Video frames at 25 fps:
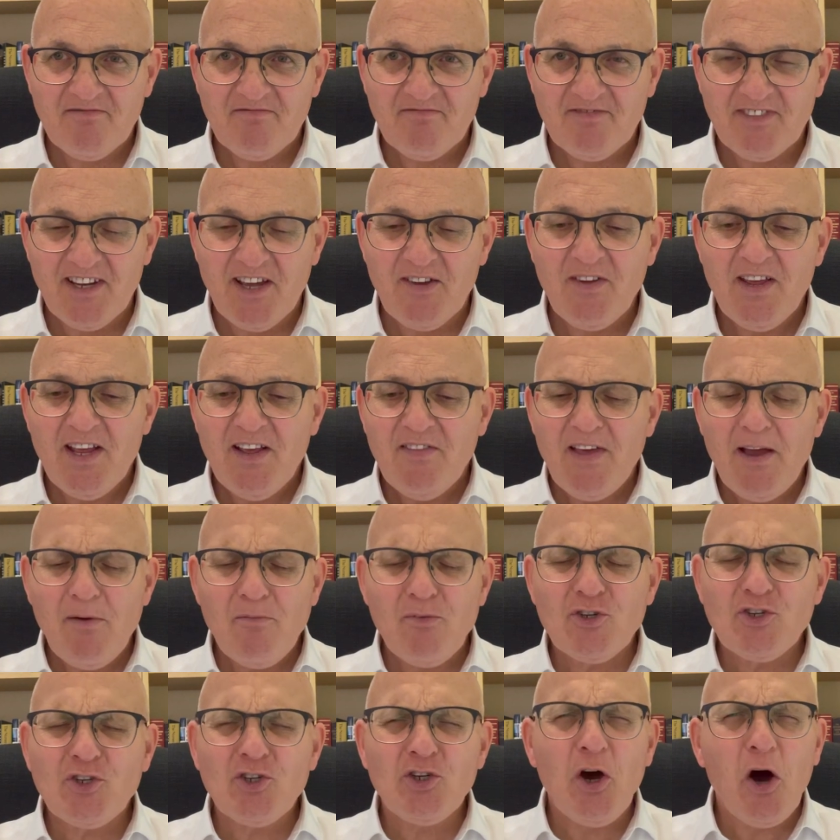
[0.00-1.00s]
Now, that
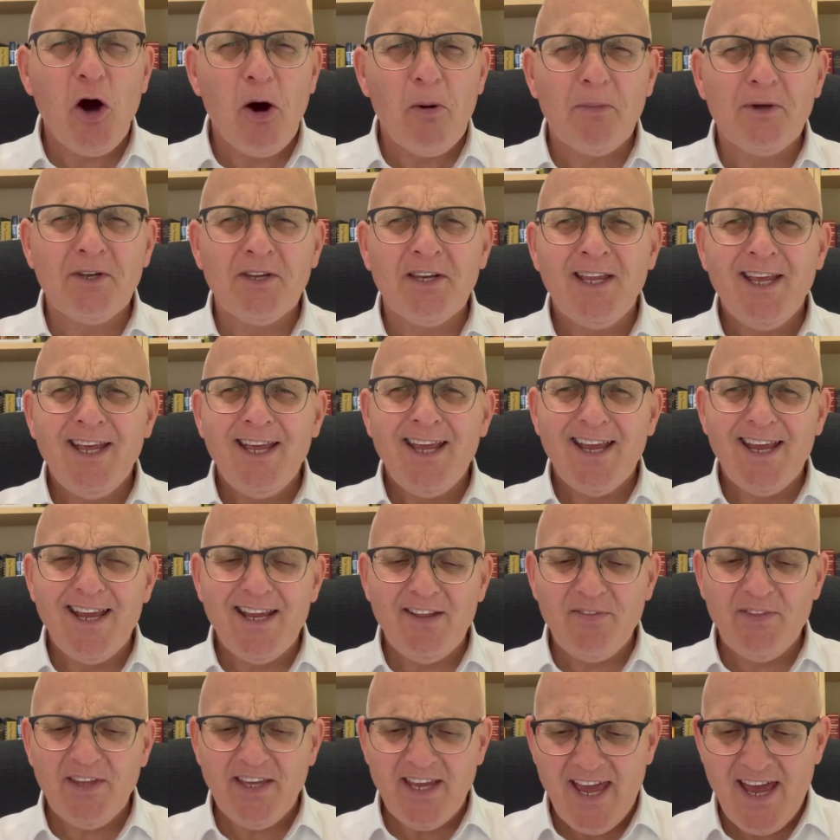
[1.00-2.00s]
was common
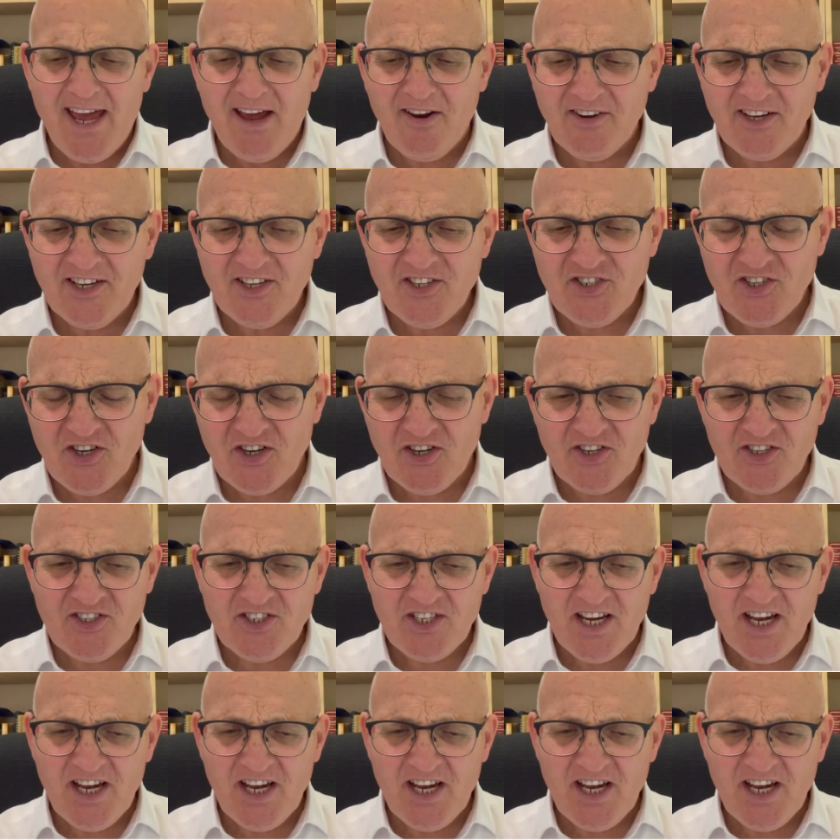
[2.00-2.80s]
in the early church.